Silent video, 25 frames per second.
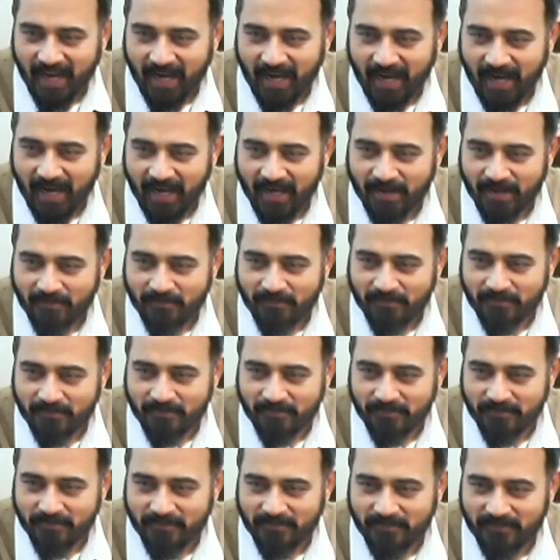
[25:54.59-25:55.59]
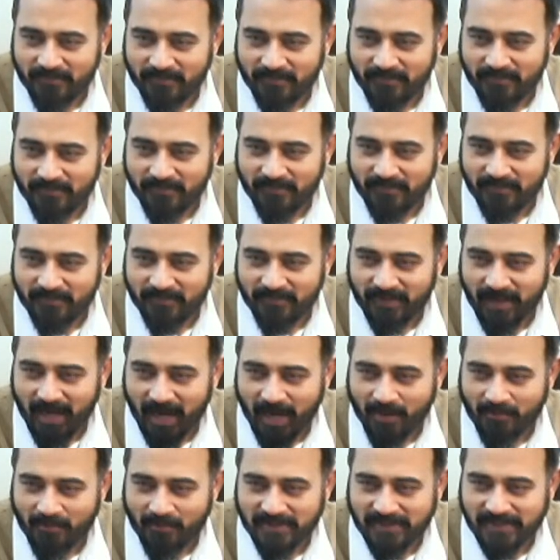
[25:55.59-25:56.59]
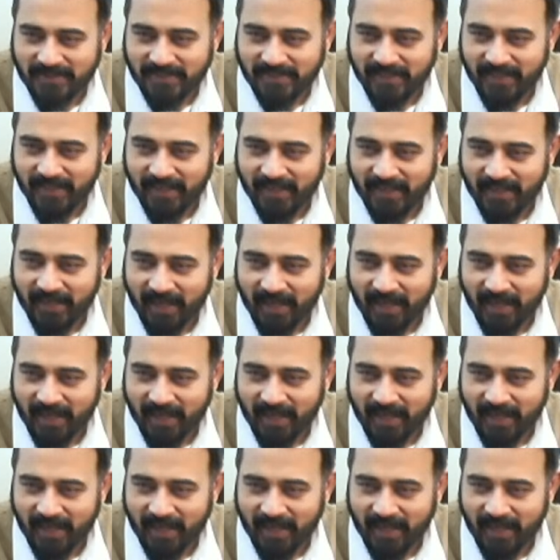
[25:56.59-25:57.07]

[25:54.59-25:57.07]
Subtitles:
I'm a CA